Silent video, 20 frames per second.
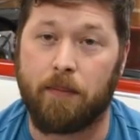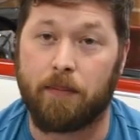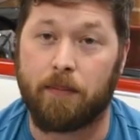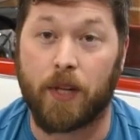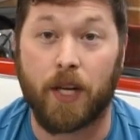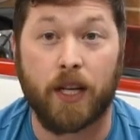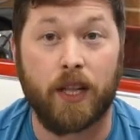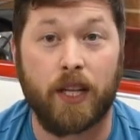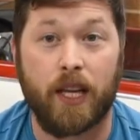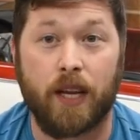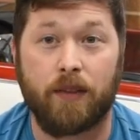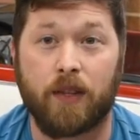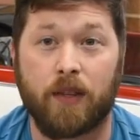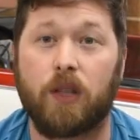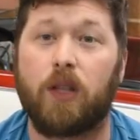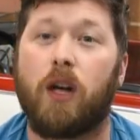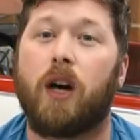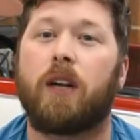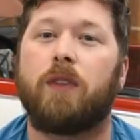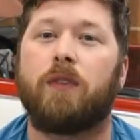Luckily, I have
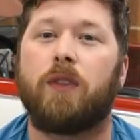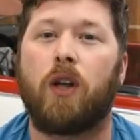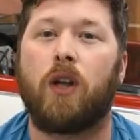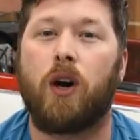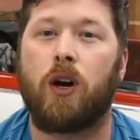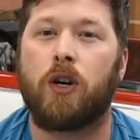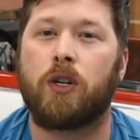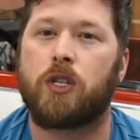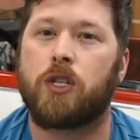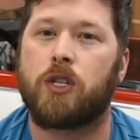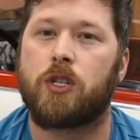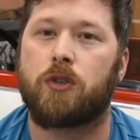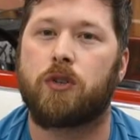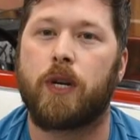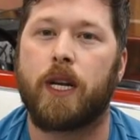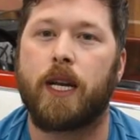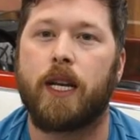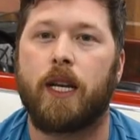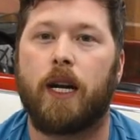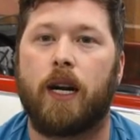a lot of long,
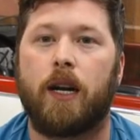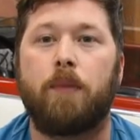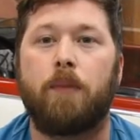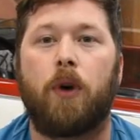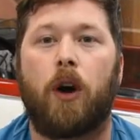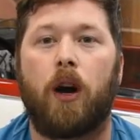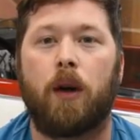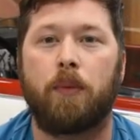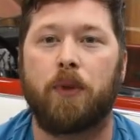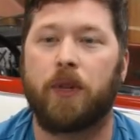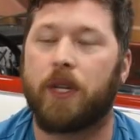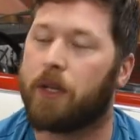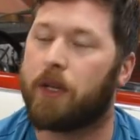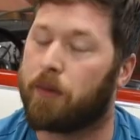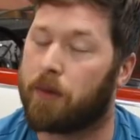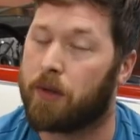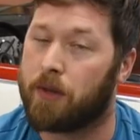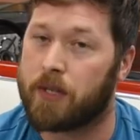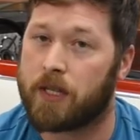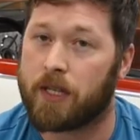straight, unpopulated
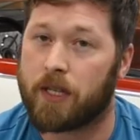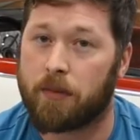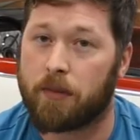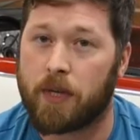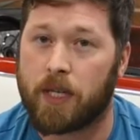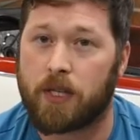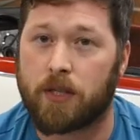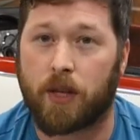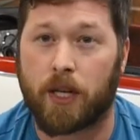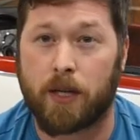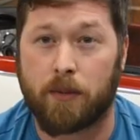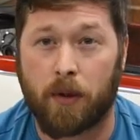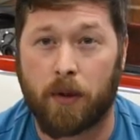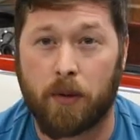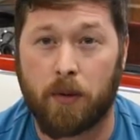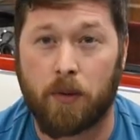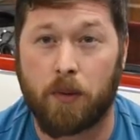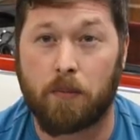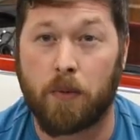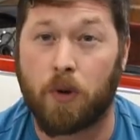roads near me, so that's
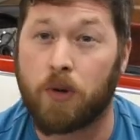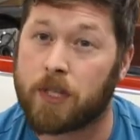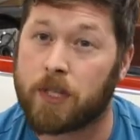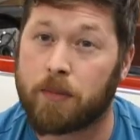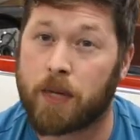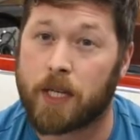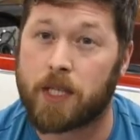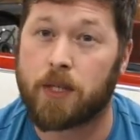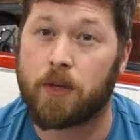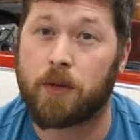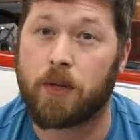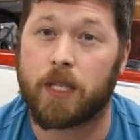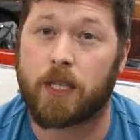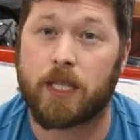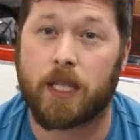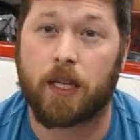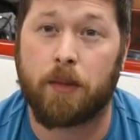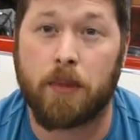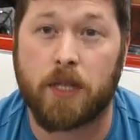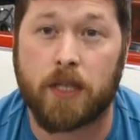probably where most of my tuning is
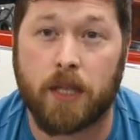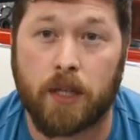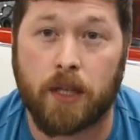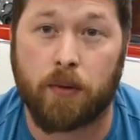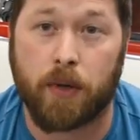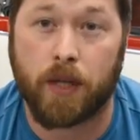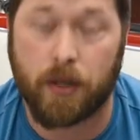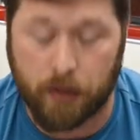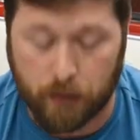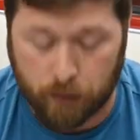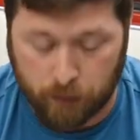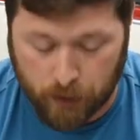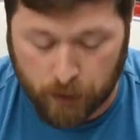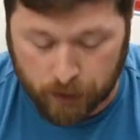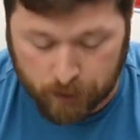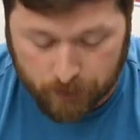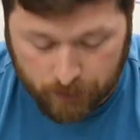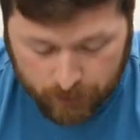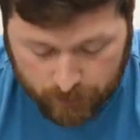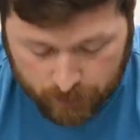going to be done, right on the
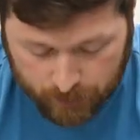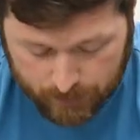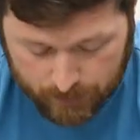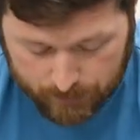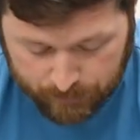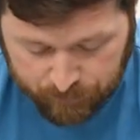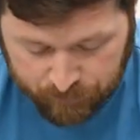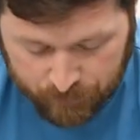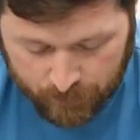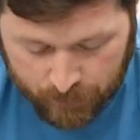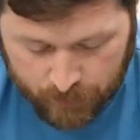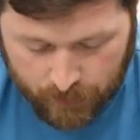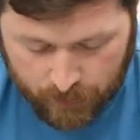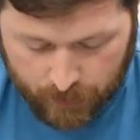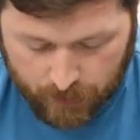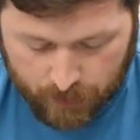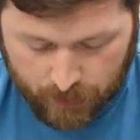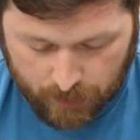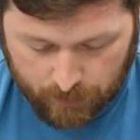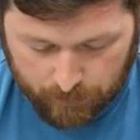road.
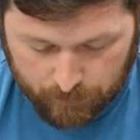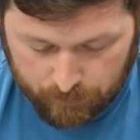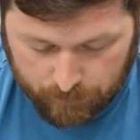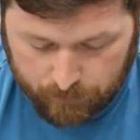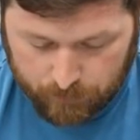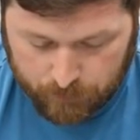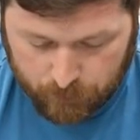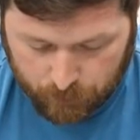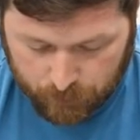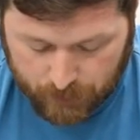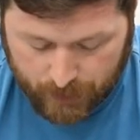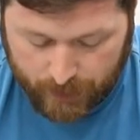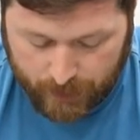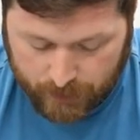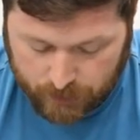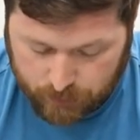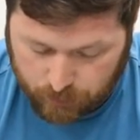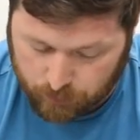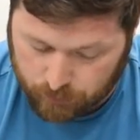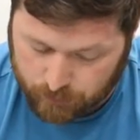
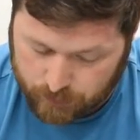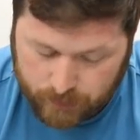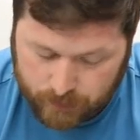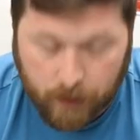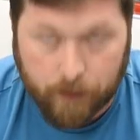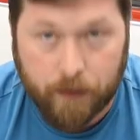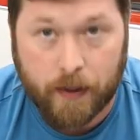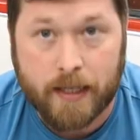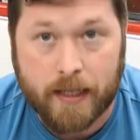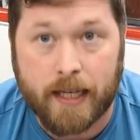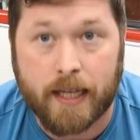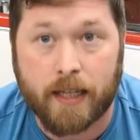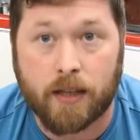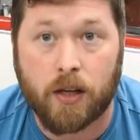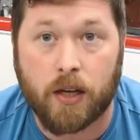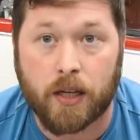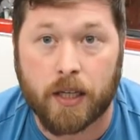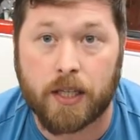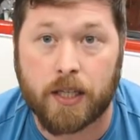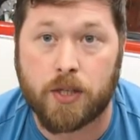So stuff like data
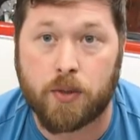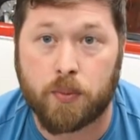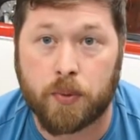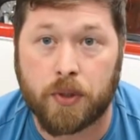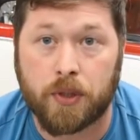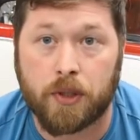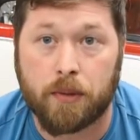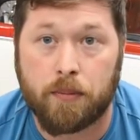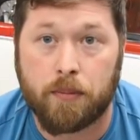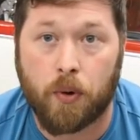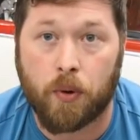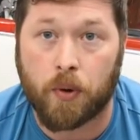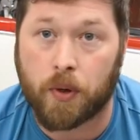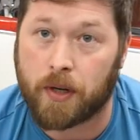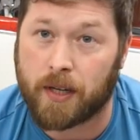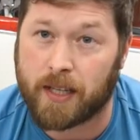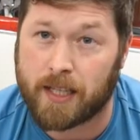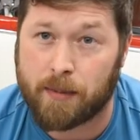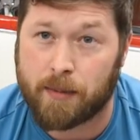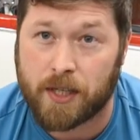logging is really
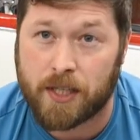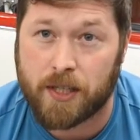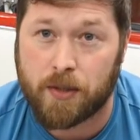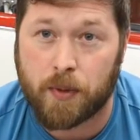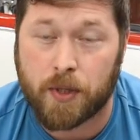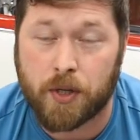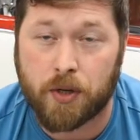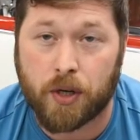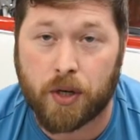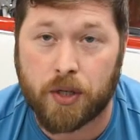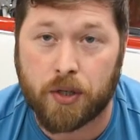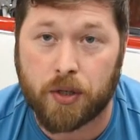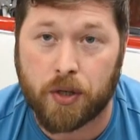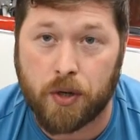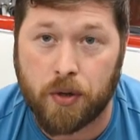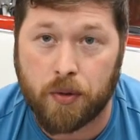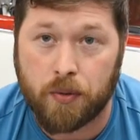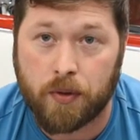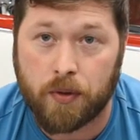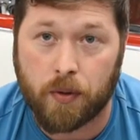important, especially when you're on your
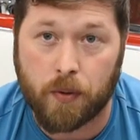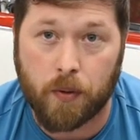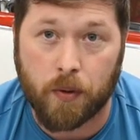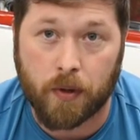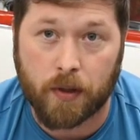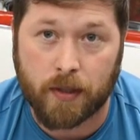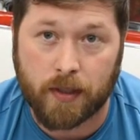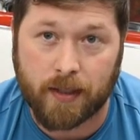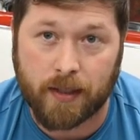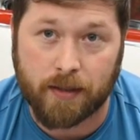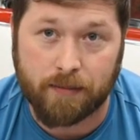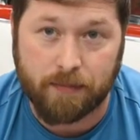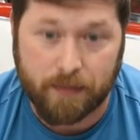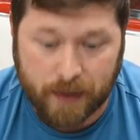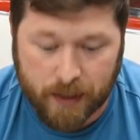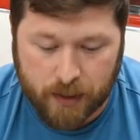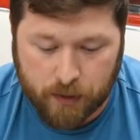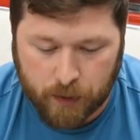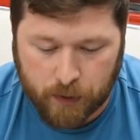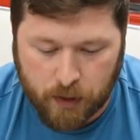own, or,
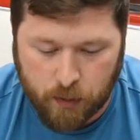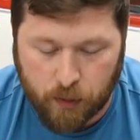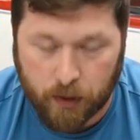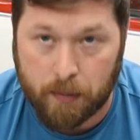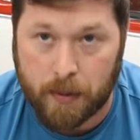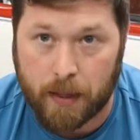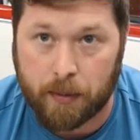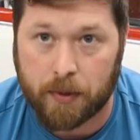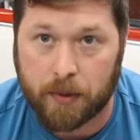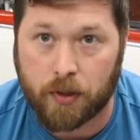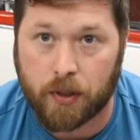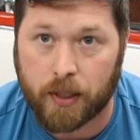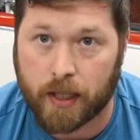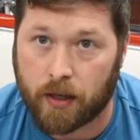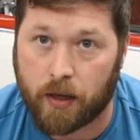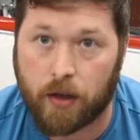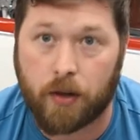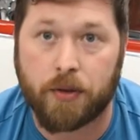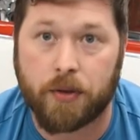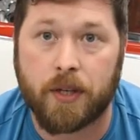just when you want to be able to look at
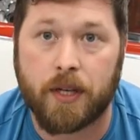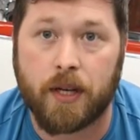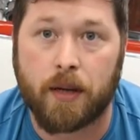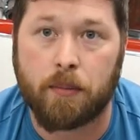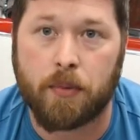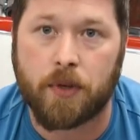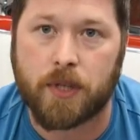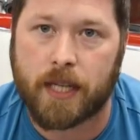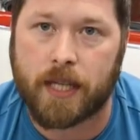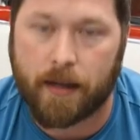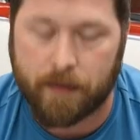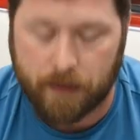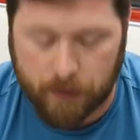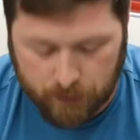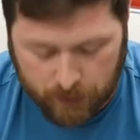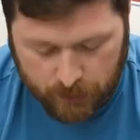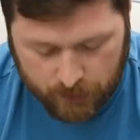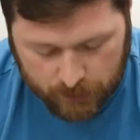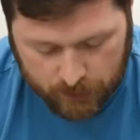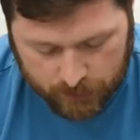all the numbers
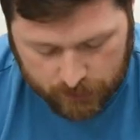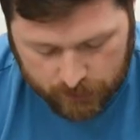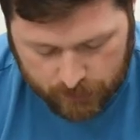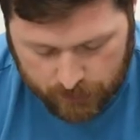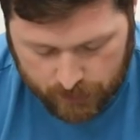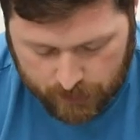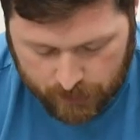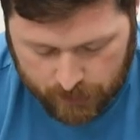afterwards.